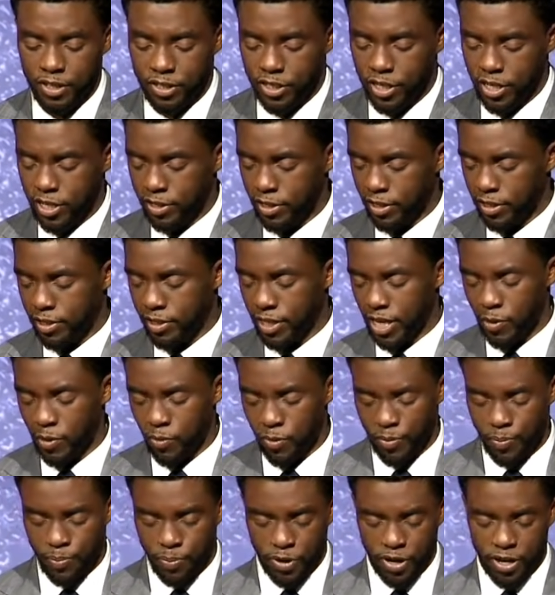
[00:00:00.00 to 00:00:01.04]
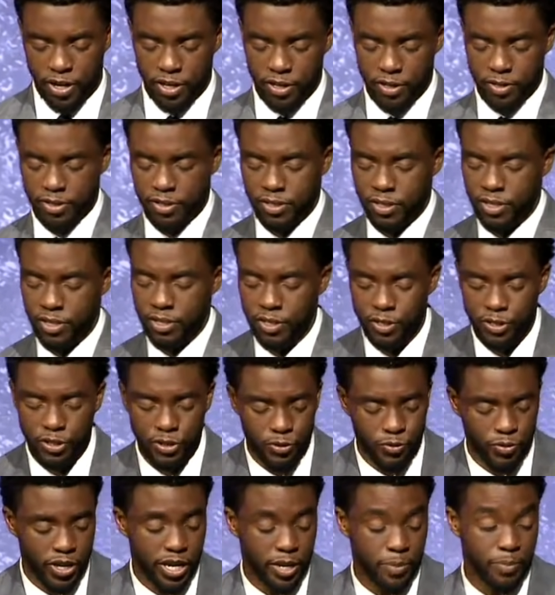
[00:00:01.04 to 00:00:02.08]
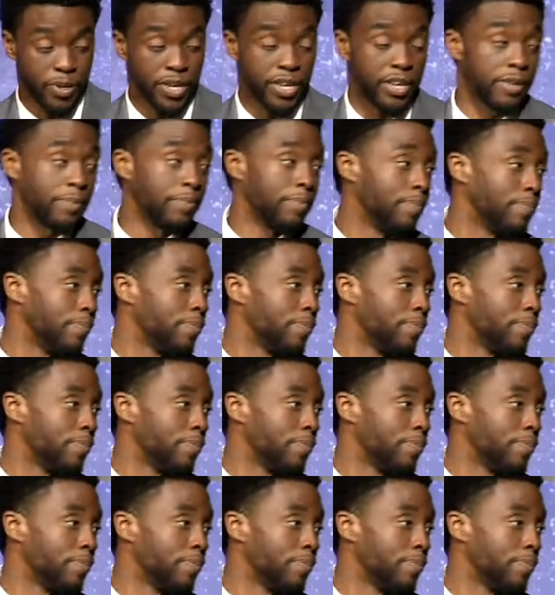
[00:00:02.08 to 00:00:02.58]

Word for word: In Jesus' name we pray. Your son, Yeshua, amen.